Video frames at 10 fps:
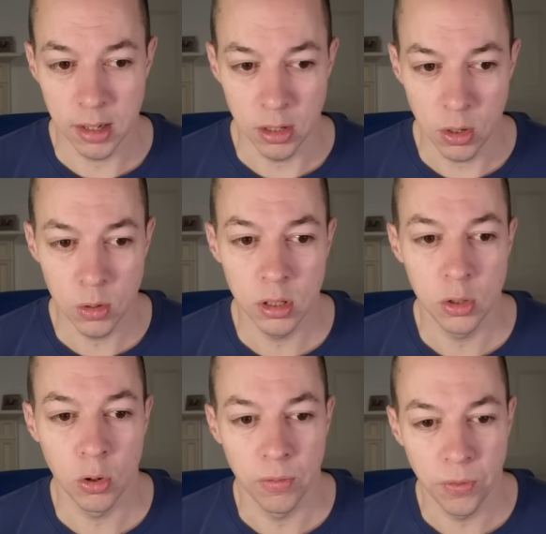it uses
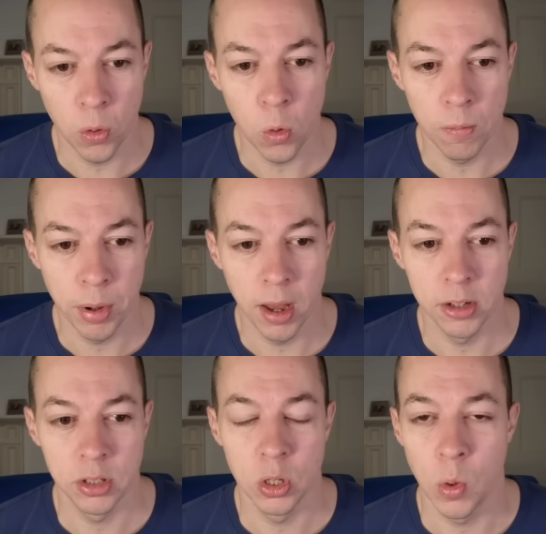your full
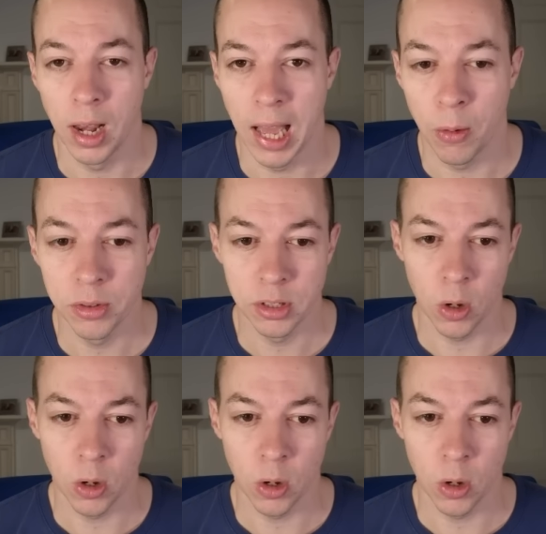personal allowance.